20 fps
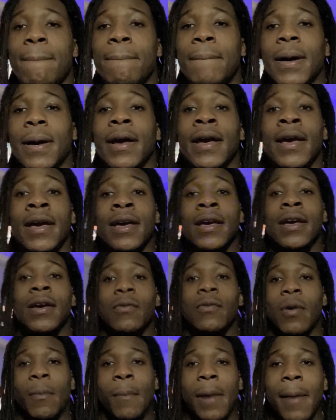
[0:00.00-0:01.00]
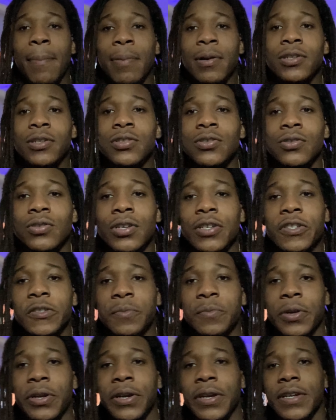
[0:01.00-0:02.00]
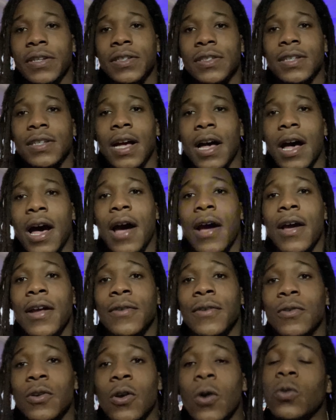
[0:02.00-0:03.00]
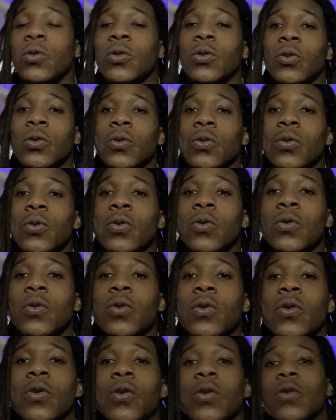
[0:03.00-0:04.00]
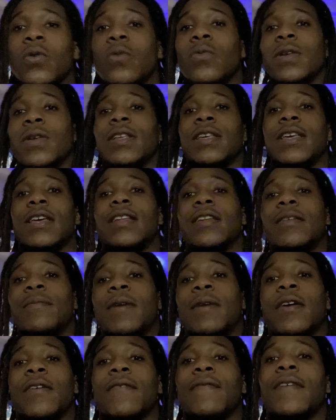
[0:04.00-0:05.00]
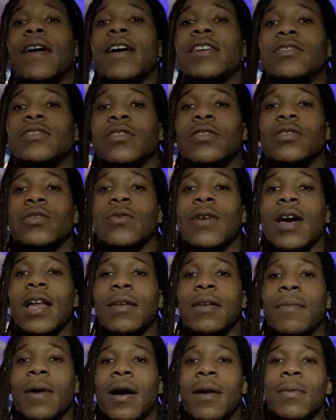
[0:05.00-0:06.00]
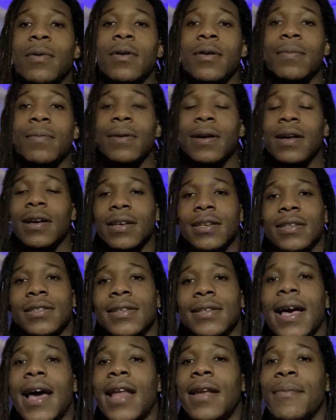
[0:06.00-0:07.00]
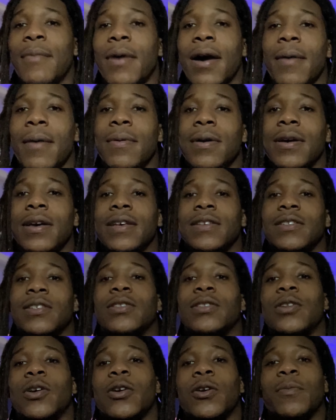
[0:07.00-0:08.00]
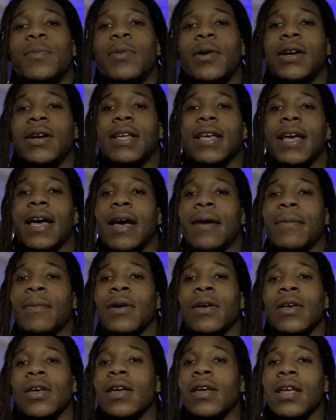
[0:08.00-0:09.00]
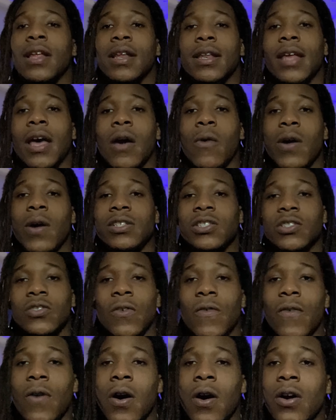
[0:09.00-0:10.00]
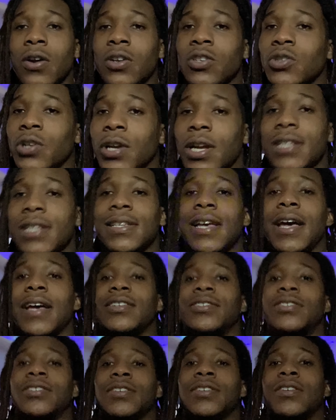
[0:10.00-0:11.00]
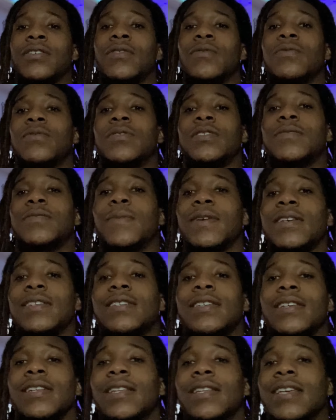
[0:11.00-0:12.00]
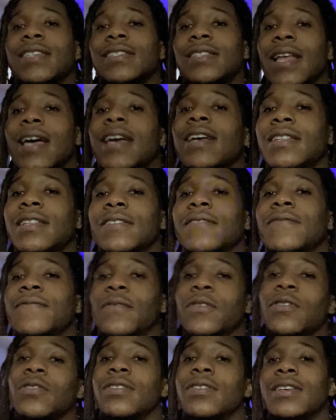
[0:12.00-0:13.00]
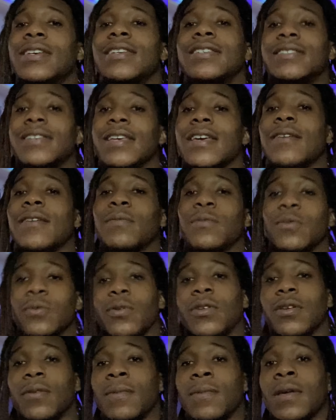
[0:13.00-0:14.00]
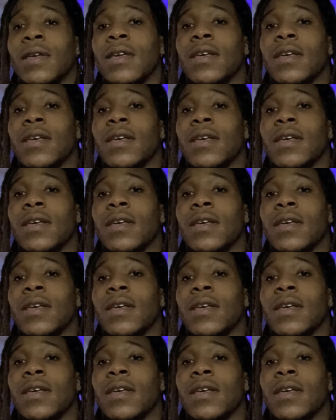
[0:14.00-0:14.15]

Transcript: But with my personal experience, I'd go through with getting the manufacturer through Alibaba, because Alibaba is a third-party app that watches over all the transactions, which makes it less likely for you to get scammed through them.